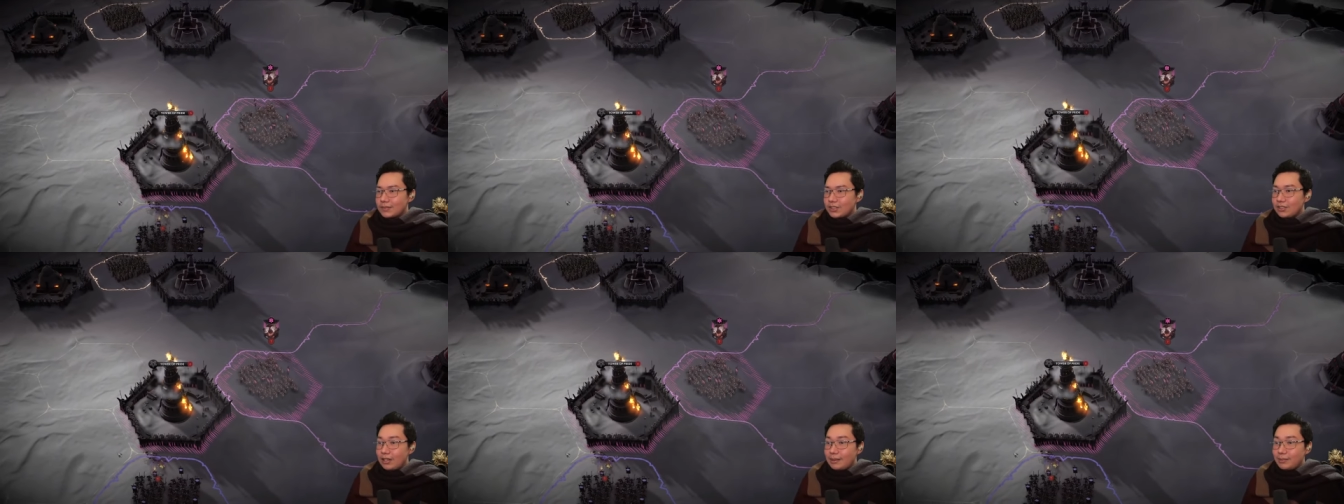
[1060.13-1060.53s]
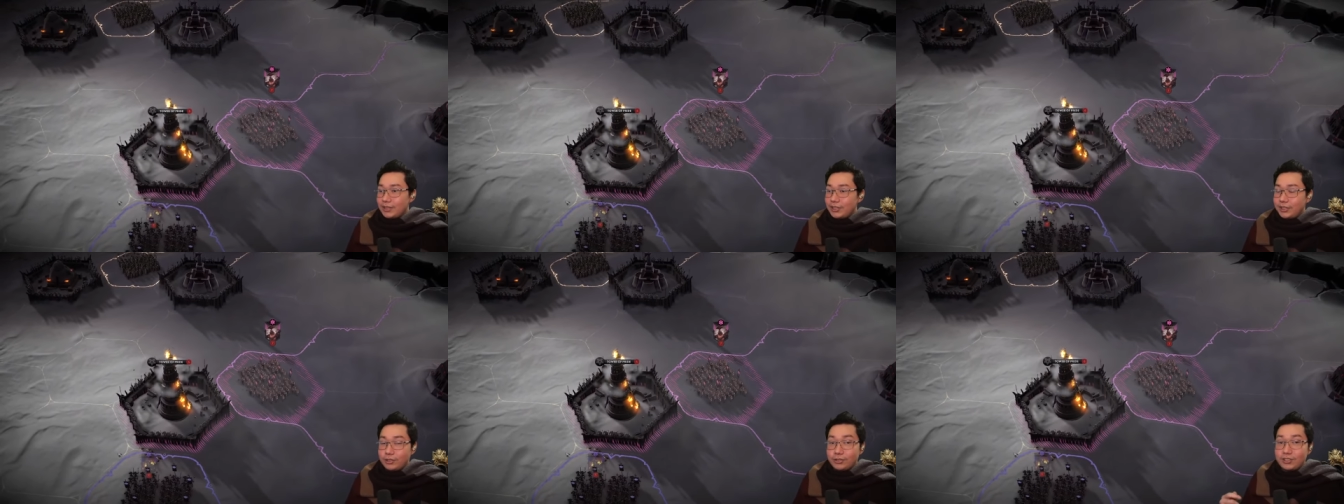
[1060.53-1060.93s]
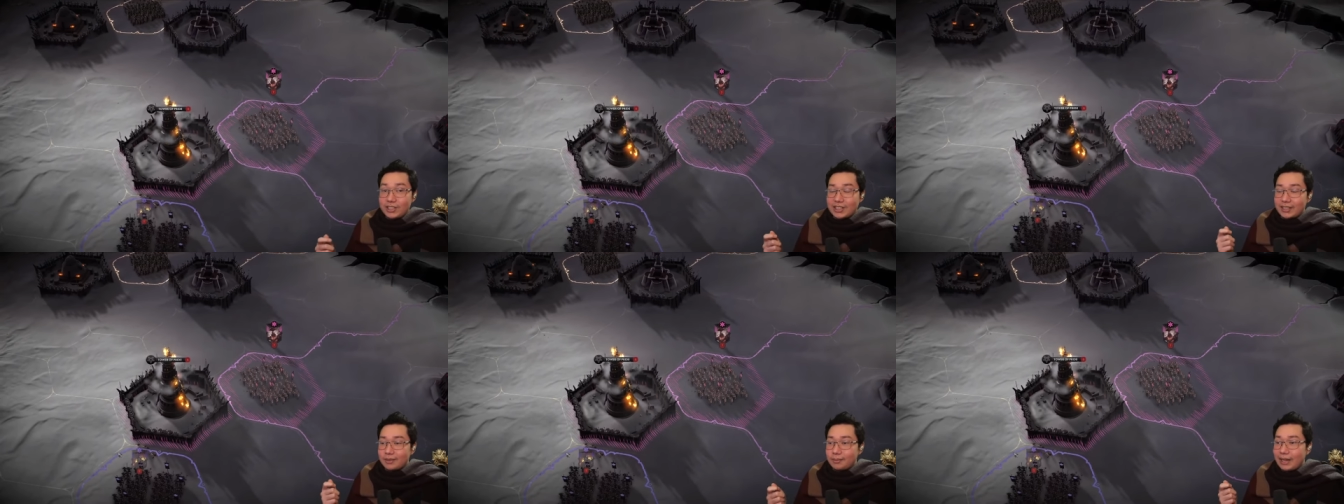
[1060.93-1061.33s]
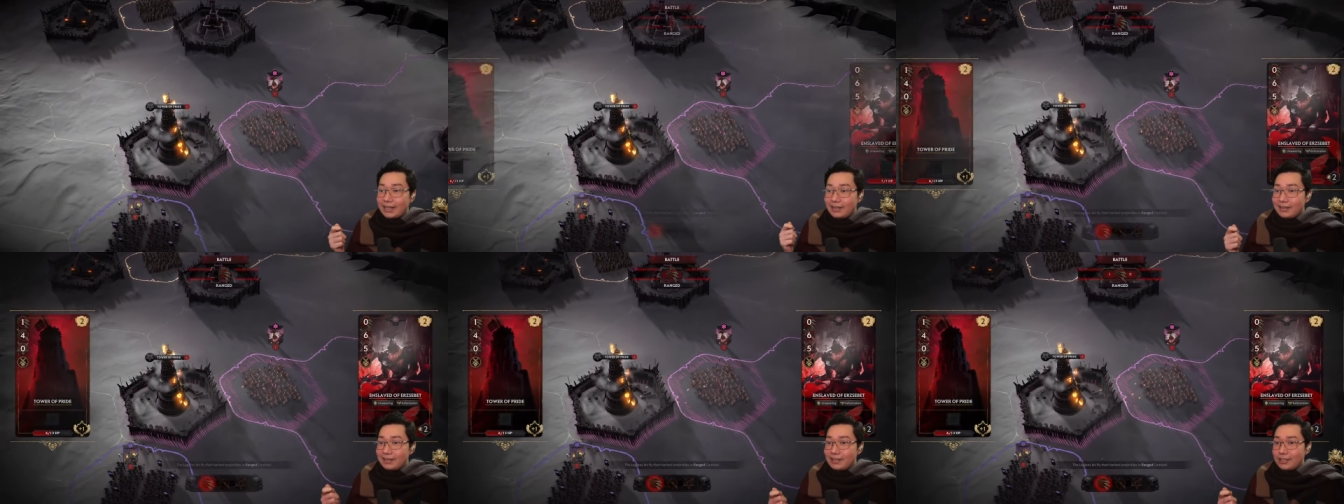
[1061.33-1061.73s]
So I'm using
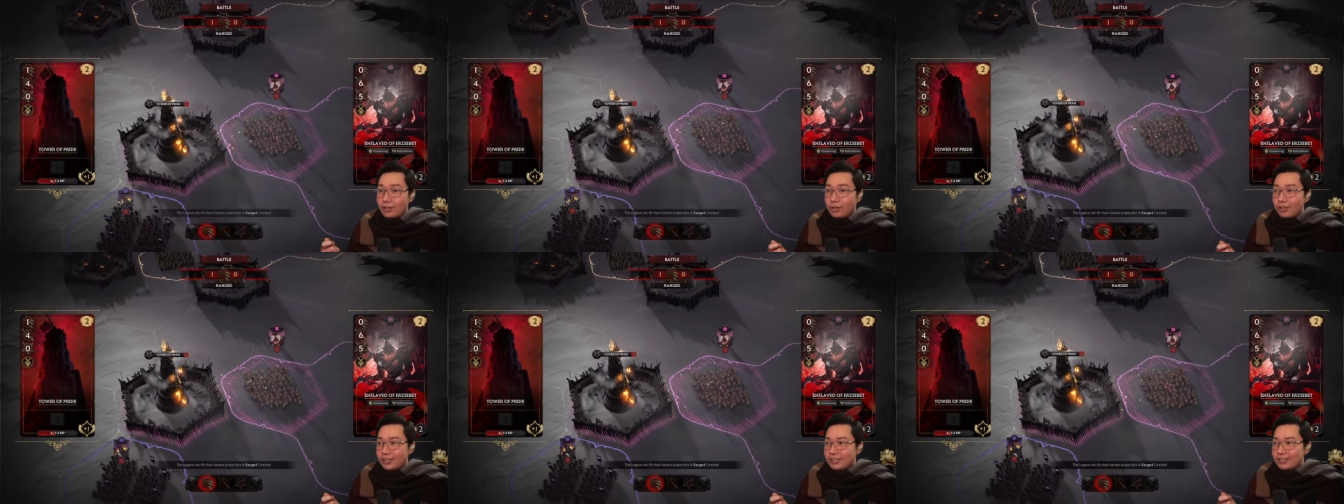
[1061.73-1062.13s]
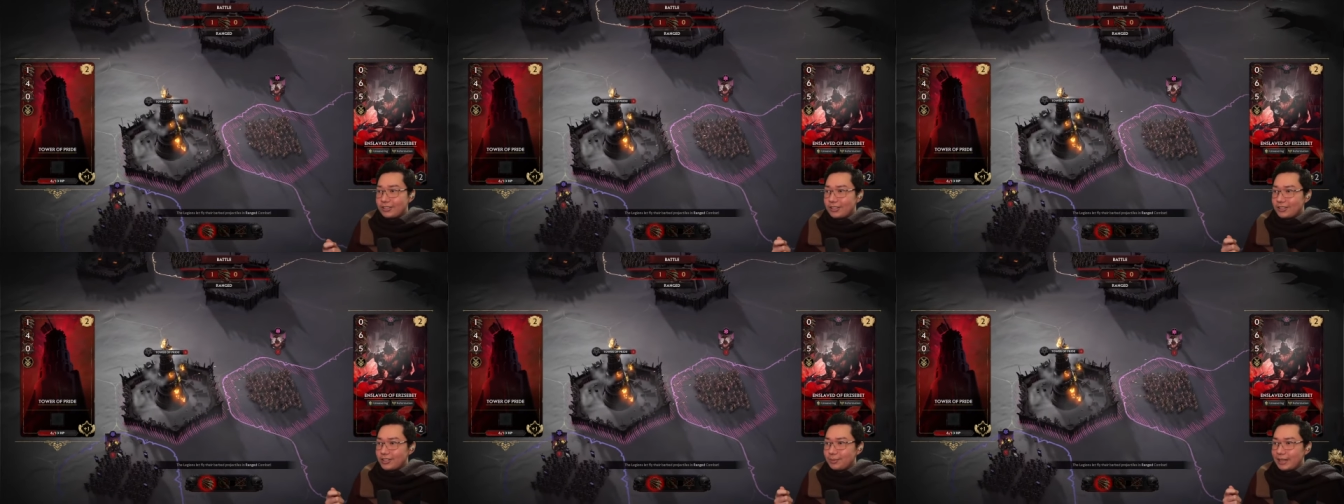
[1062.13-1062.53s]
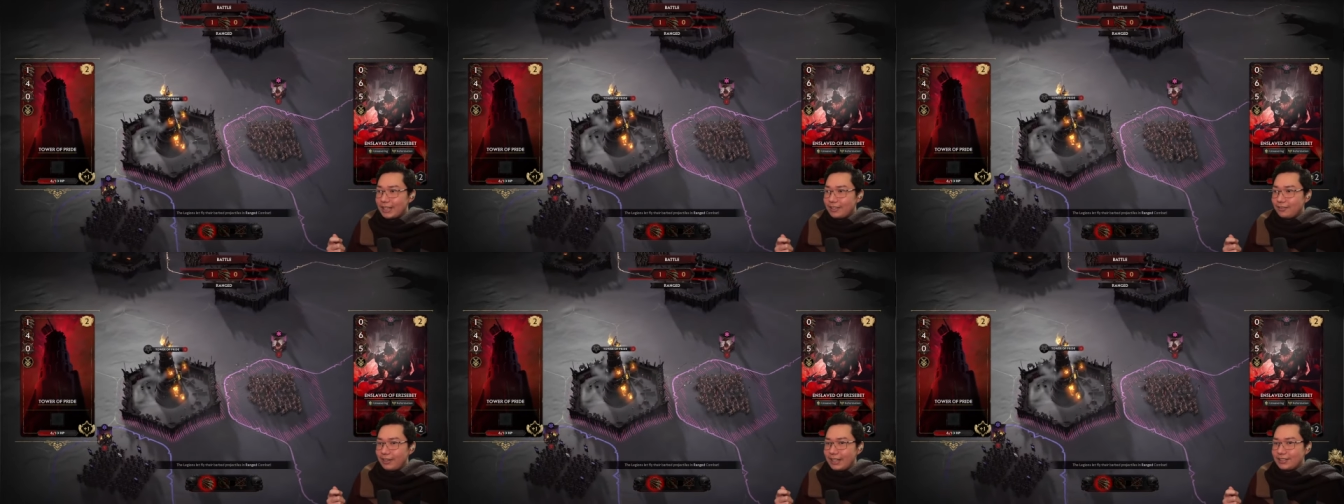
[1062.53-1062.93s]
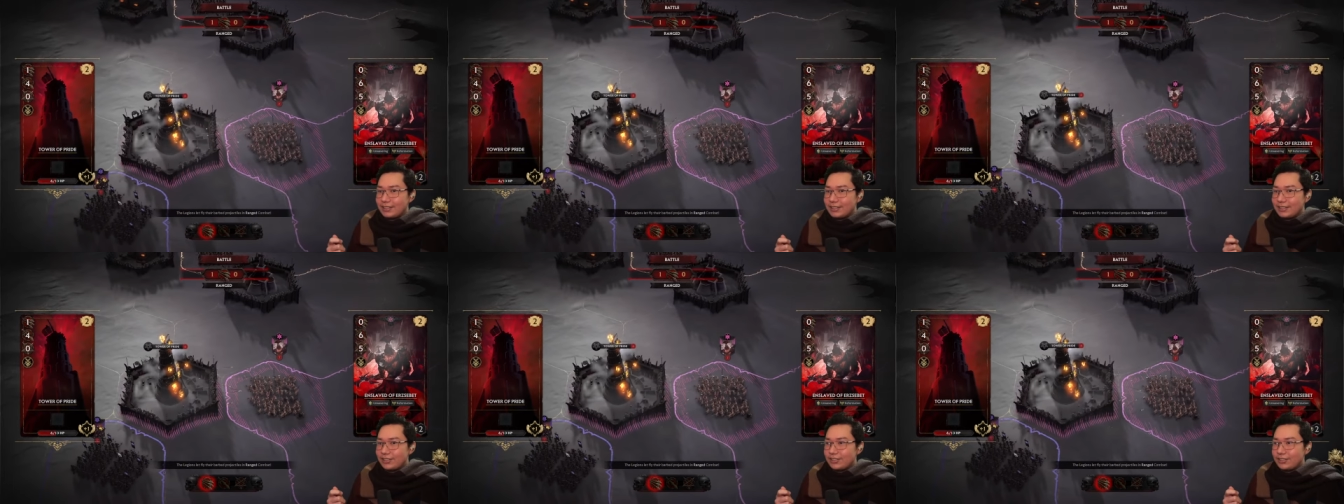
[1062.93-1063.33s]
my third order slot to my
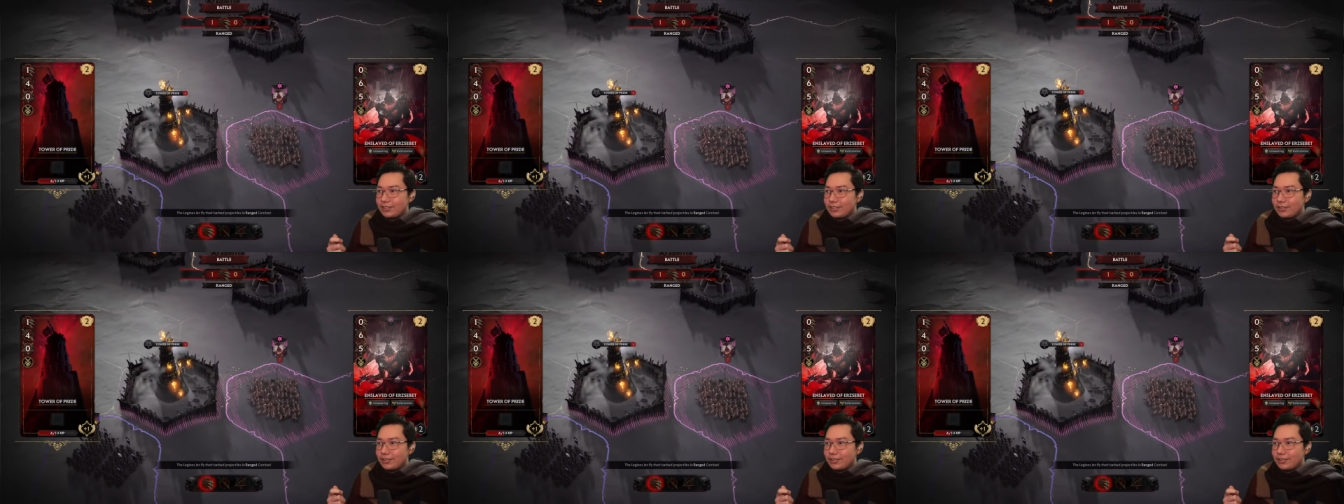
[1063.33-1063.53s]
advantage.